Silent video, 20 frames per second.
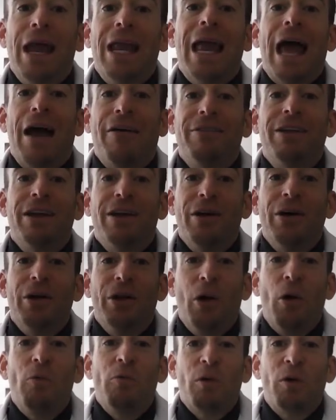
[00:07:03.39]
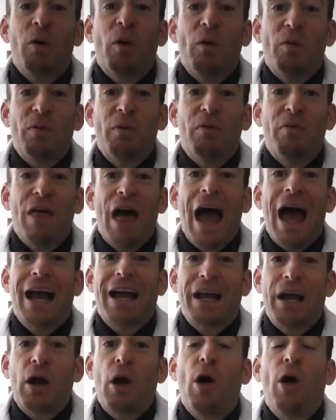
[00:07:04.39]
having an overgrowth of
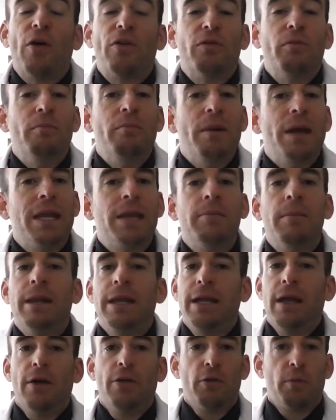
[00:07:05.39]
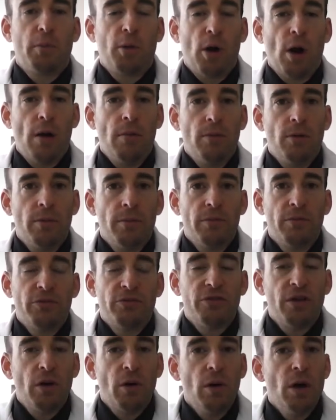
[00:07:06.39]
that can cause many, many other problems.
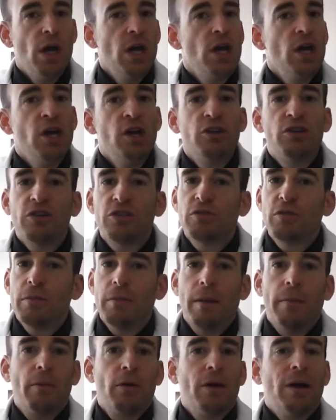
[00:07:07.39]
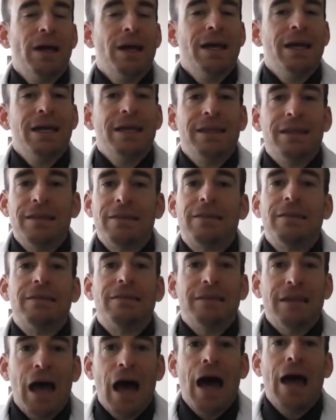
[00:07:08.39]
So just remember, this
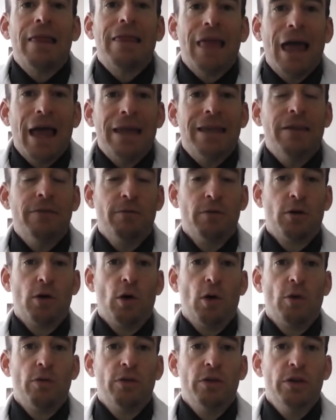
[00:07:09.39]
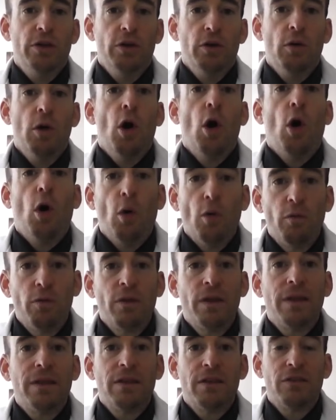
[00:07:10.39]
is not that difficult to do.
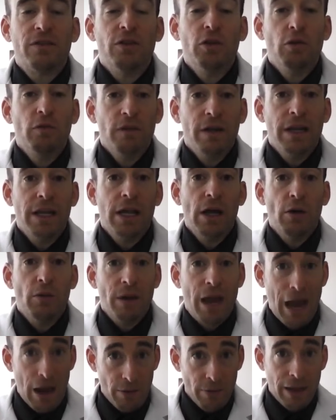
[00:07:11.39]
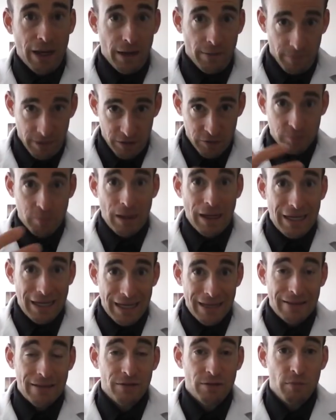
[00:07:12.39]
Hopefully this new video, now that I'm
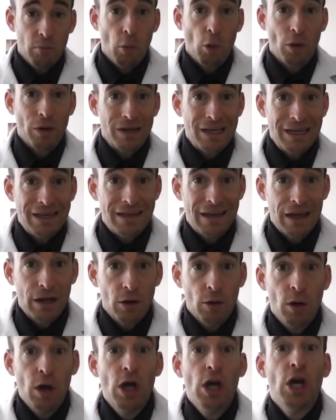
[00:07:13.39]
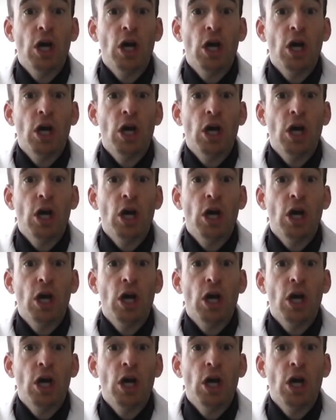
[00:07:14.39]
explaining this more in detail,